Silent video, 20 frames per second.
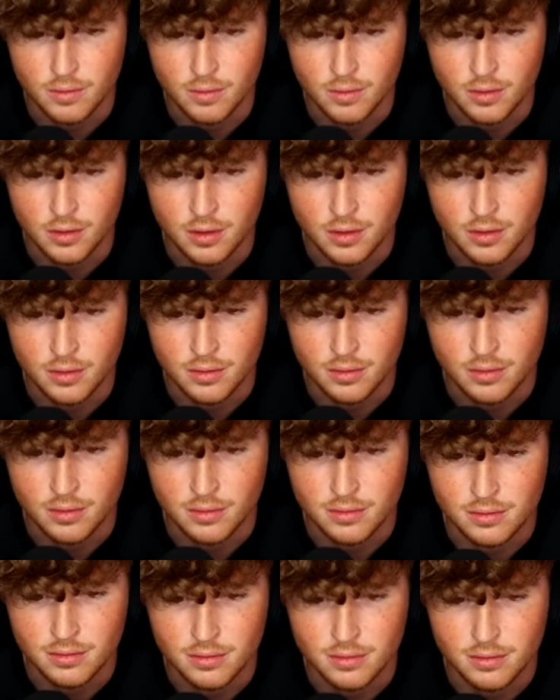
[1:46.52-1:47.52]

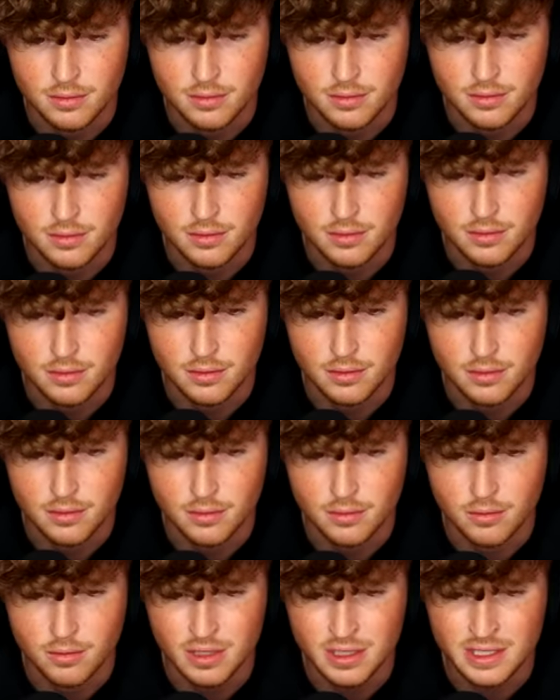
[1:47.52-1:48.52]
Whoa.
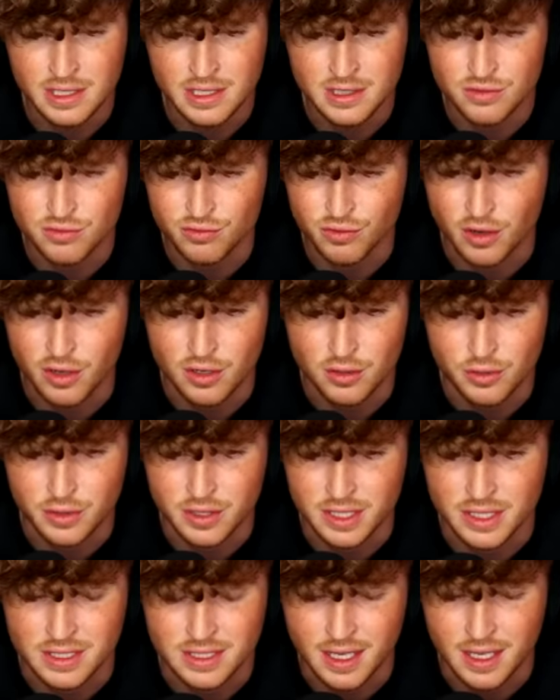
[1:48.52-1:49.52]
What is wrong
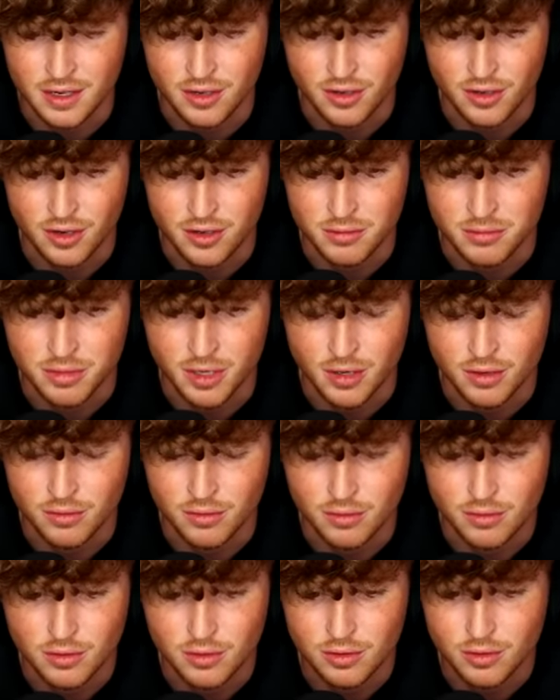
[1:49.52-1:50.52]
with this kindergarten, bro?
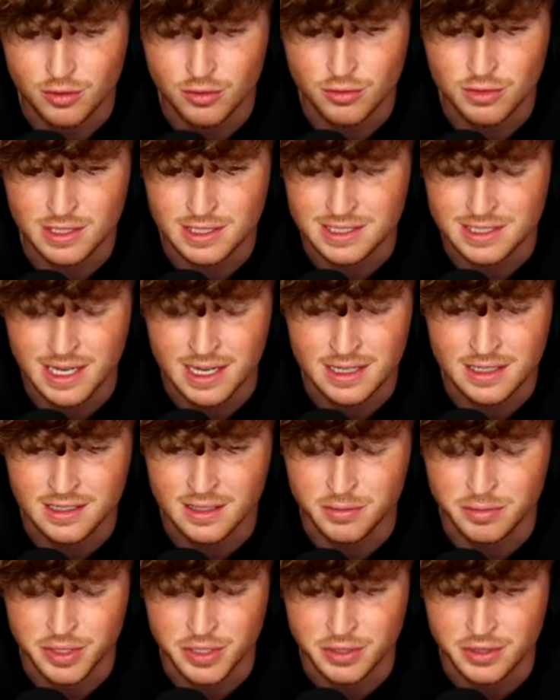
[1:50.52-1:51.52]
Who decided
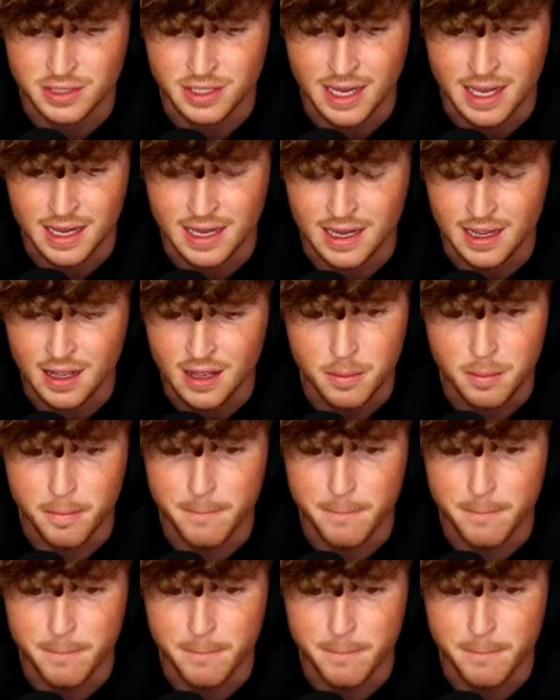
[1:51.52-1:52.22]
to build a